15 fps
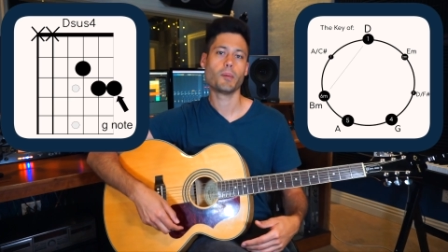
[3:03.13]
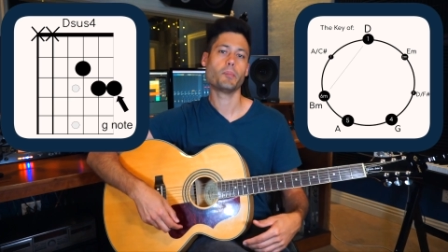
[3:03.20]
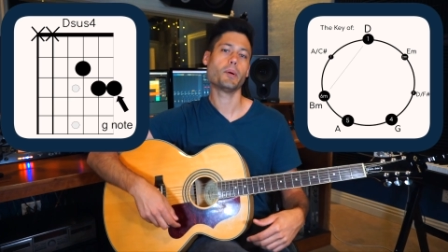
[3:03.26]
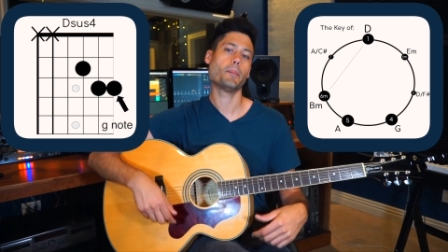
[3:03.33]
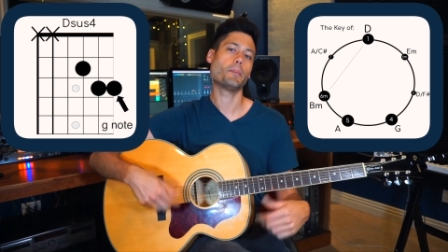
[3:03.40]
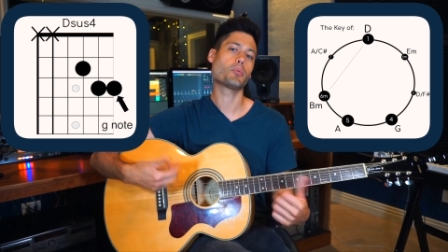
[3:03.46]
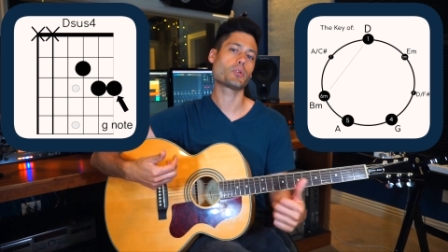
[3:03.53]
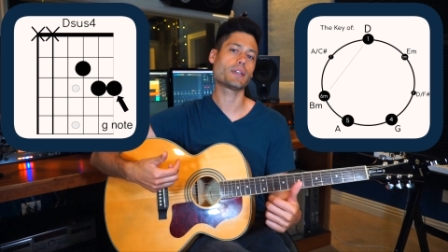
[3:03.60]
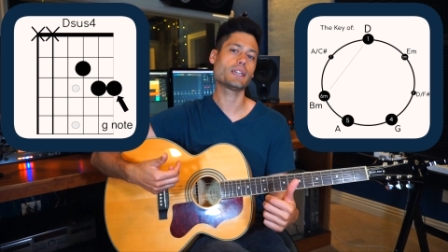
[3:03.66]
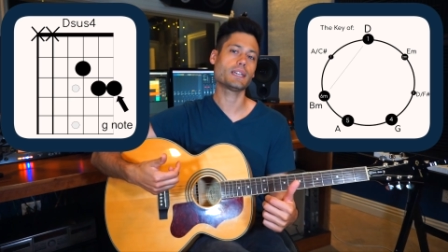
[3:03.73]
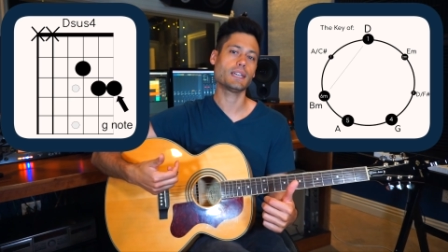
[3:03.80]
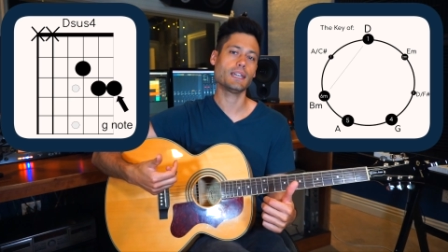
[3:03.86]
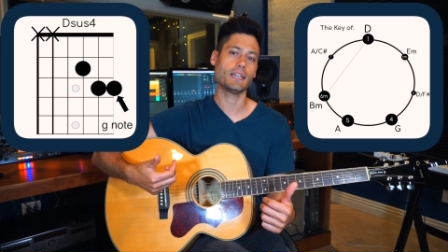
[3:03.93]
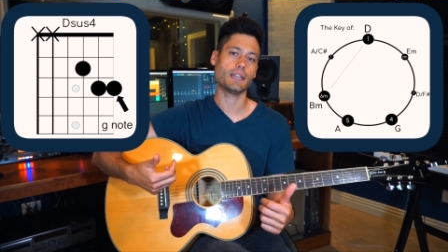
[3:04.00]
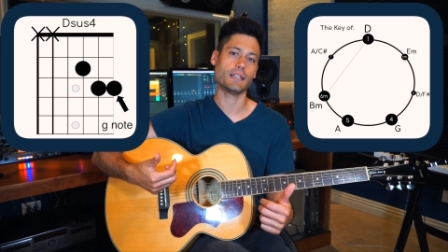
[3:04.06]
but bring
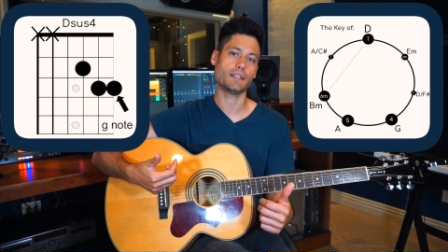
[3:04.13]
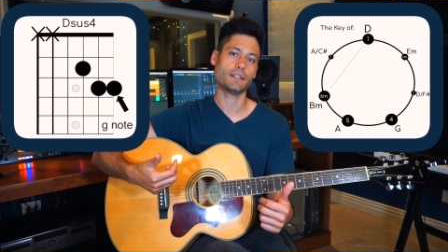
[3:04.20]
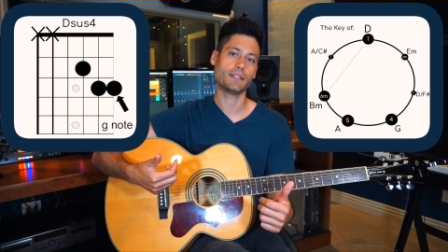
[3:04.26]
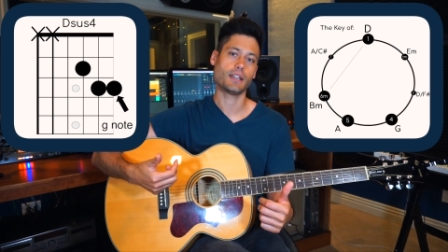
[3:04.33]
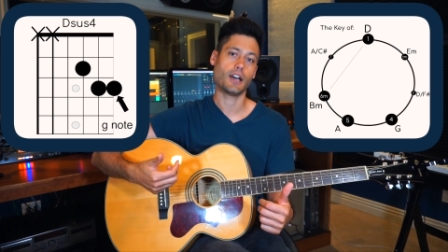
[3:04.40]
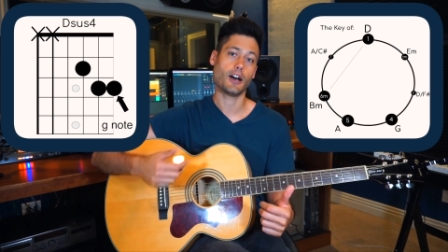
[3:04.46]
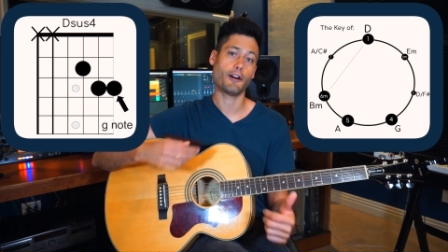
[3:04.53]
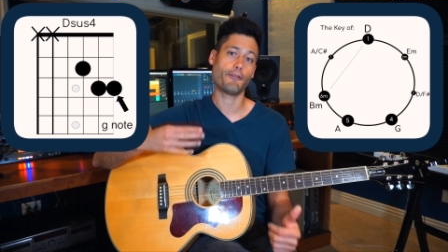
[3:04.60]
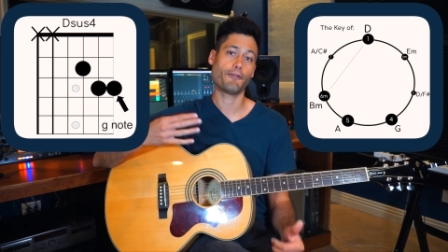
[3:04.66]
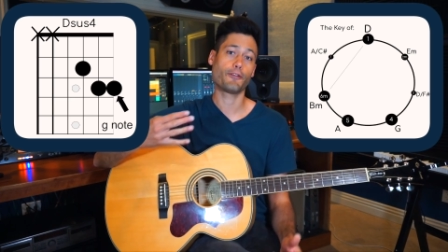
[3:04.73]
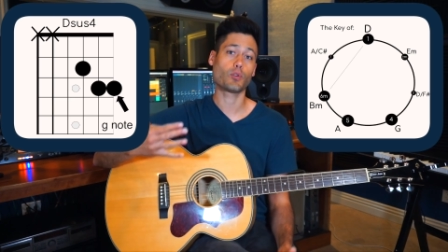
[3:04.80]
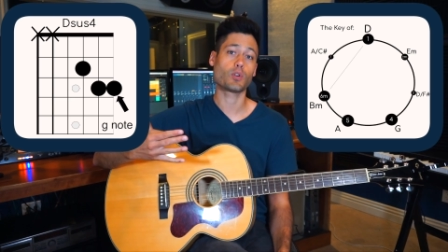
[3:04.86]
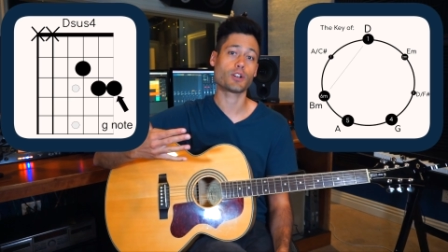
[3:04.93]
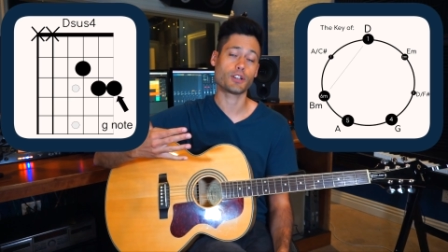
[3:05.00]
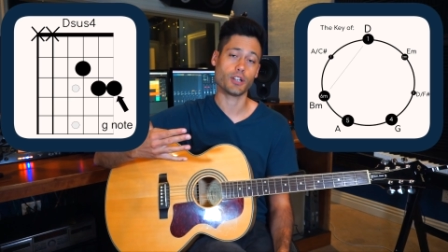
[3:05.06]
in a
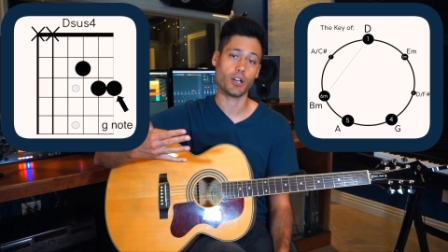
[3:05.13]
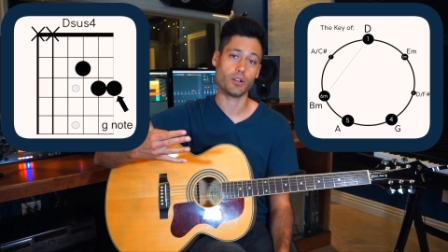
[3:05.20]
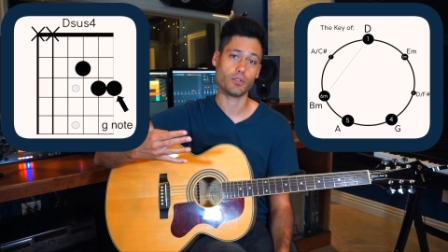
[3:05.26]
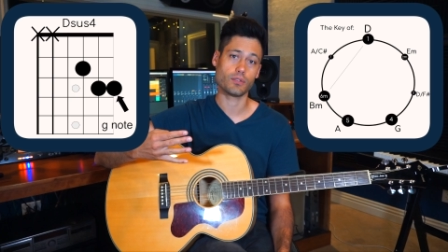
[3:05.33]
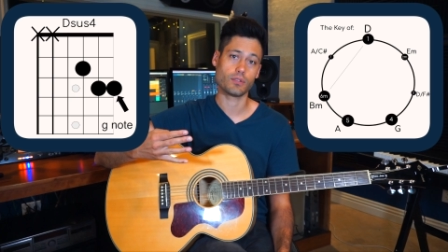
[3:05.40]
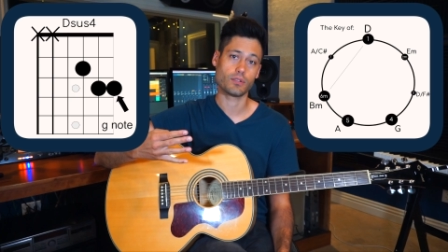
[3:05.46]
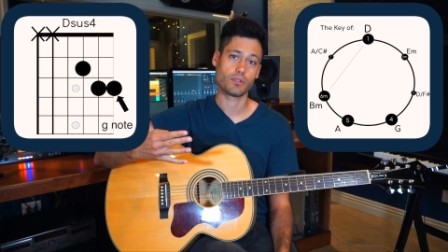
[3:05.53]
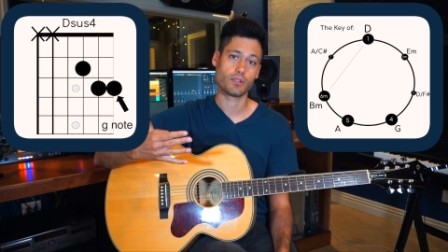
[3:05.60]
4 note,